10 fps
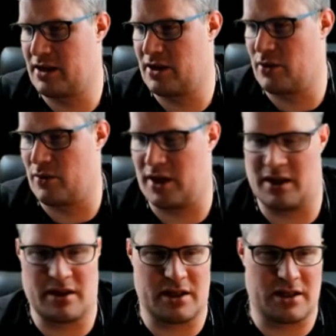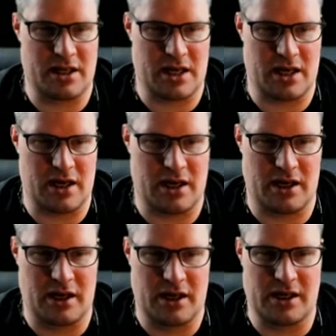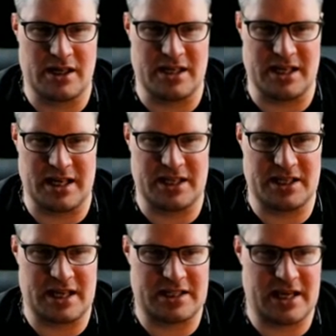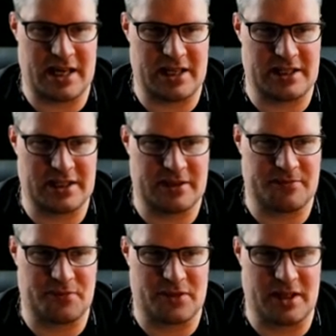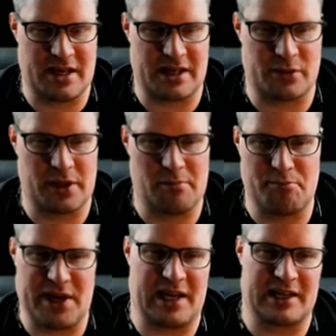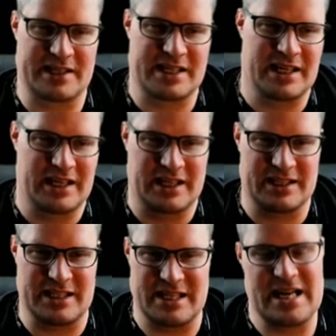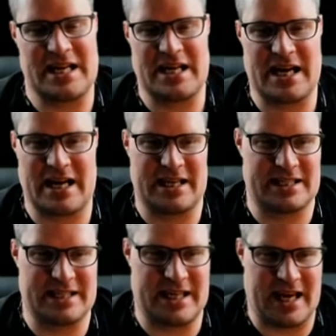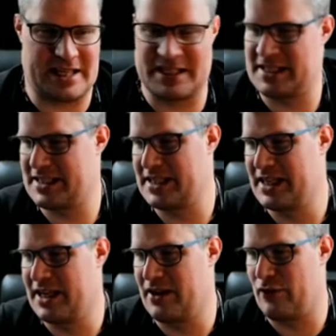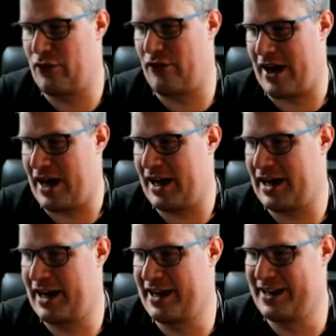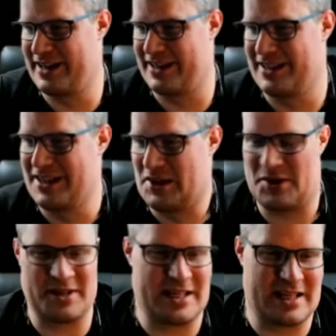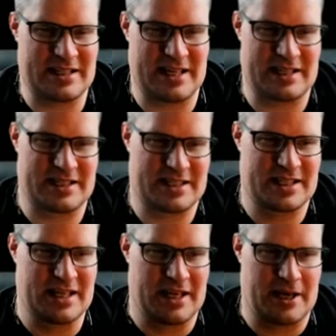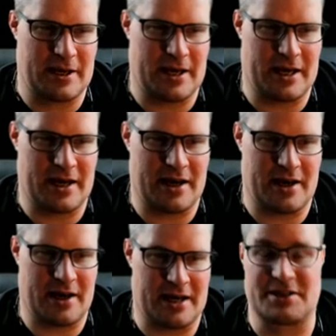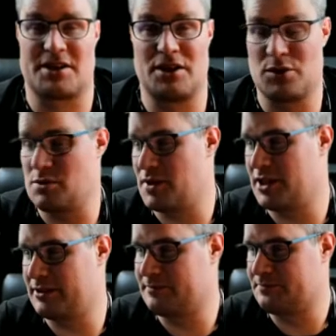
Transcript: with the Ninja test, and that will build the Ninja test file or Ninja test executable.